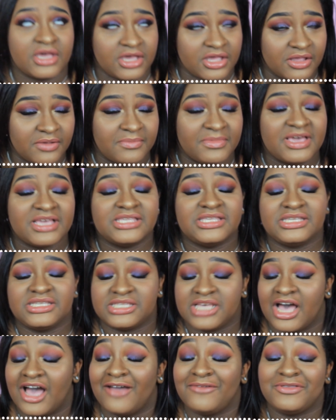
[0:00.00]
an amazing
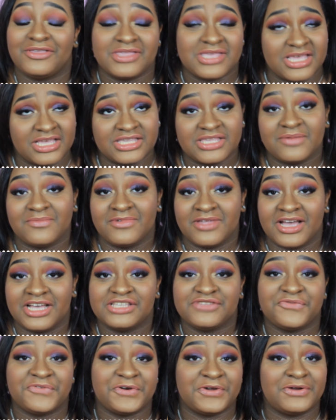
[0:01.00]
time to take some
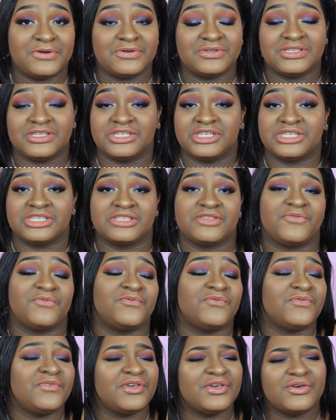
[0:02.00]
nice photos and just to
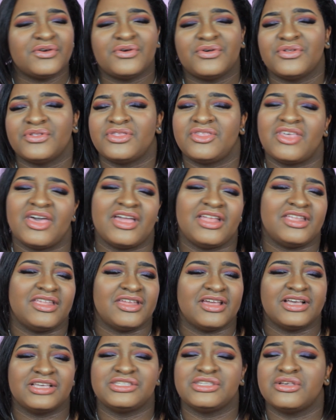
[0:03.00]
feel that
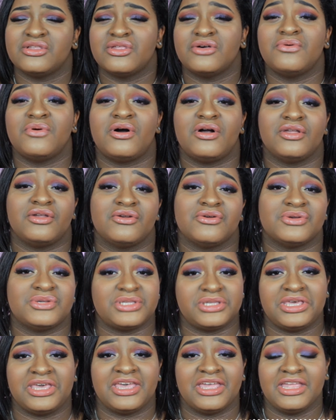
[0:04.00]
nice glow on your
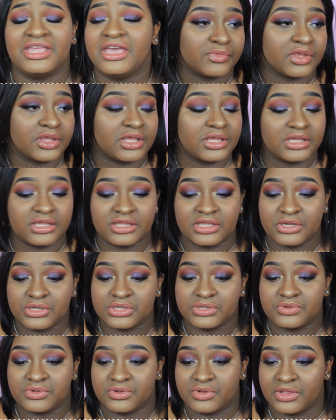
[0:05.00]
skin.
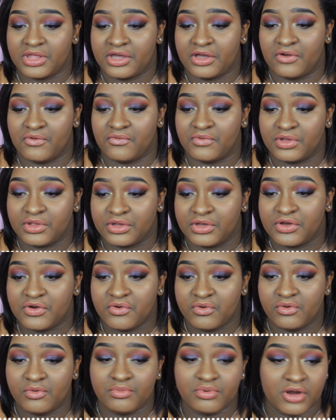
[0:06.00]
there's like a really
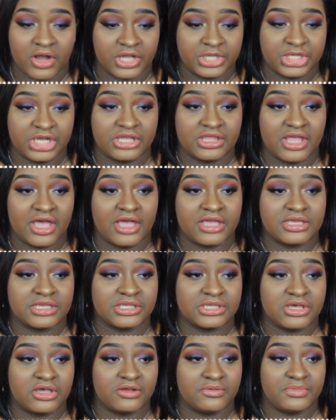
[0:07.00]
cool project that
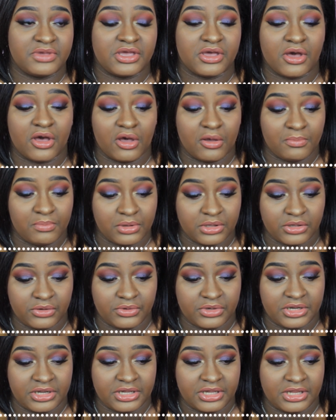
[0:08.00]
is going to be
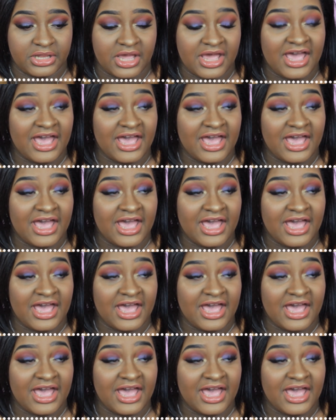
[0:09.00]
uploaded